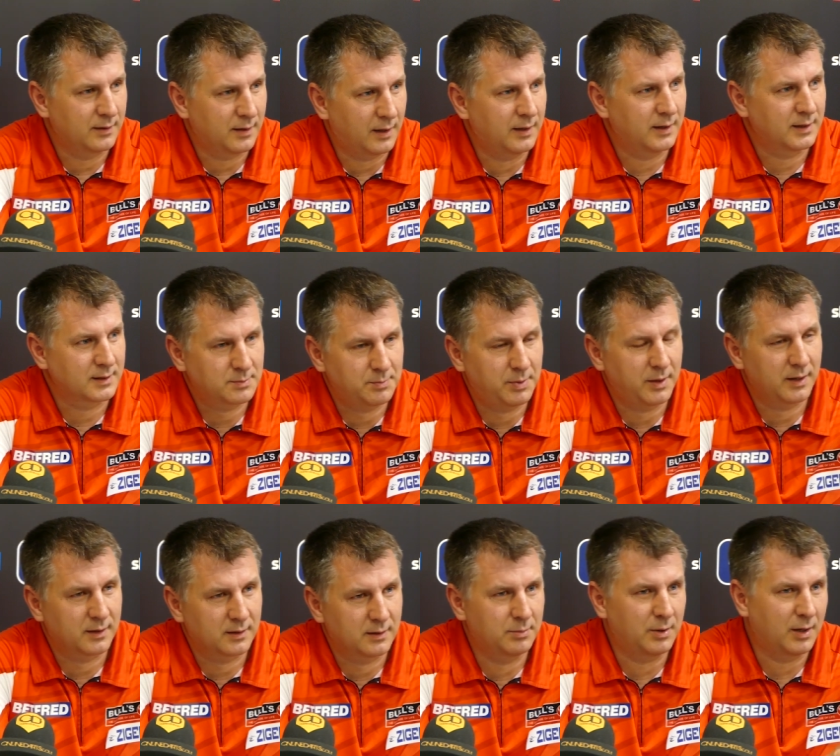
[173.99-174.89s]
I
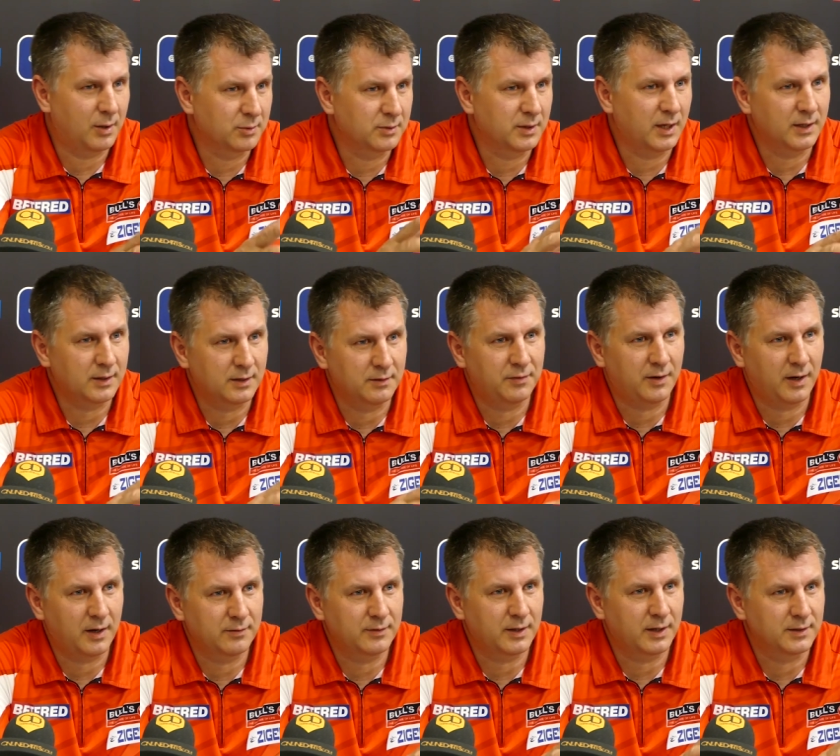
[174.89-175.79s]
expect about
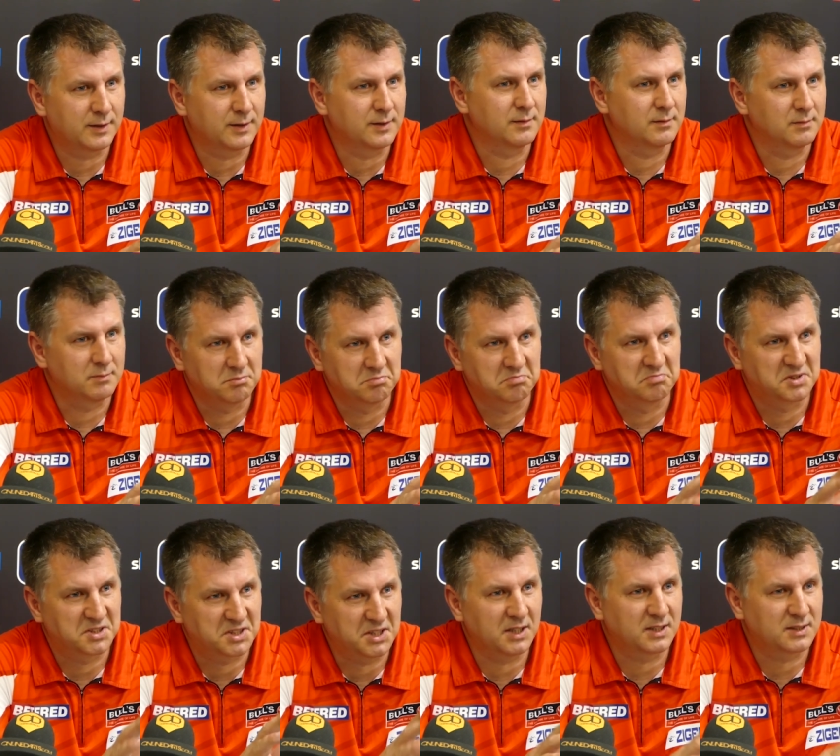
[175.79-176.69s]
95,
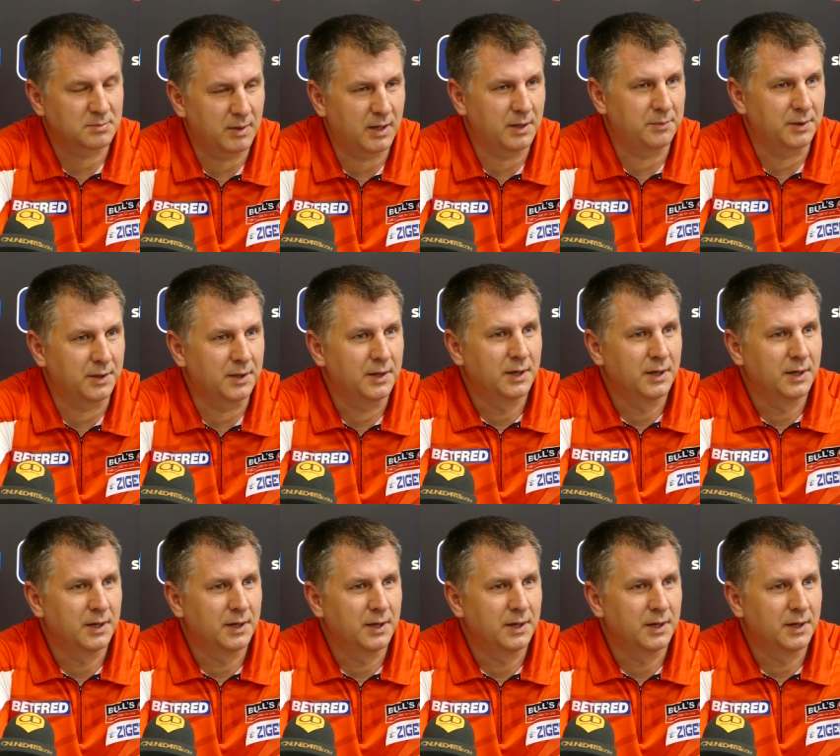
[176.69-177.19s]
96 maybe.